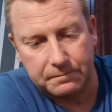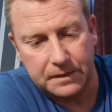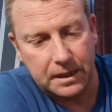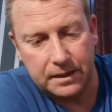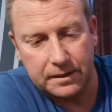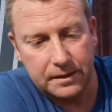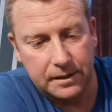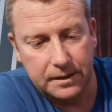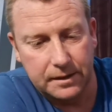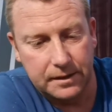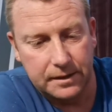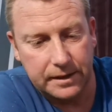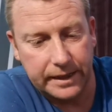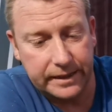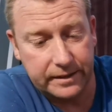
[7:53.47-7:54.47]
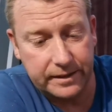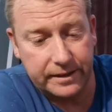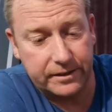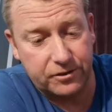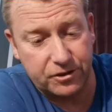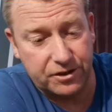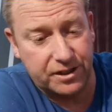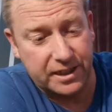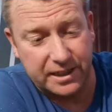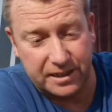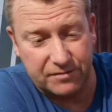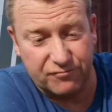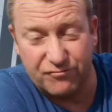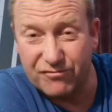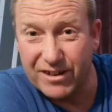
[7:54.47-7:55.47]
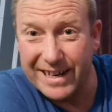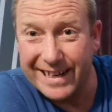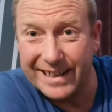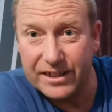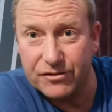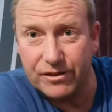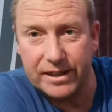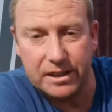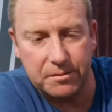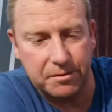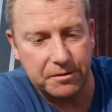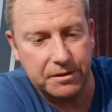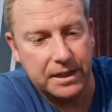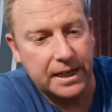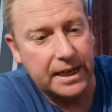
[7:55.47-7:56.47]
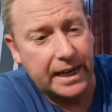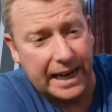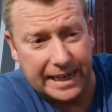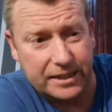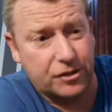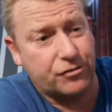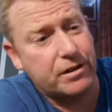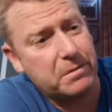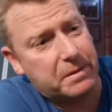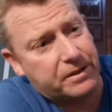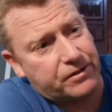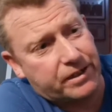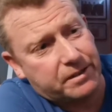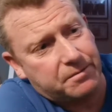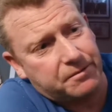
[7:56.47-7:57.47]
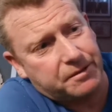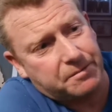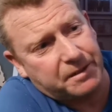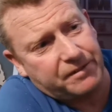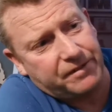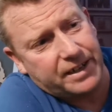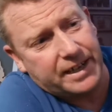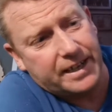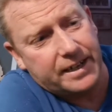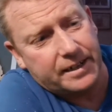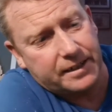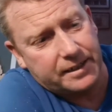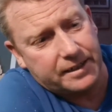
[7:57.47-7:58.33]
No, it just tastes really drinkable. Extremely drinkable, to be fair.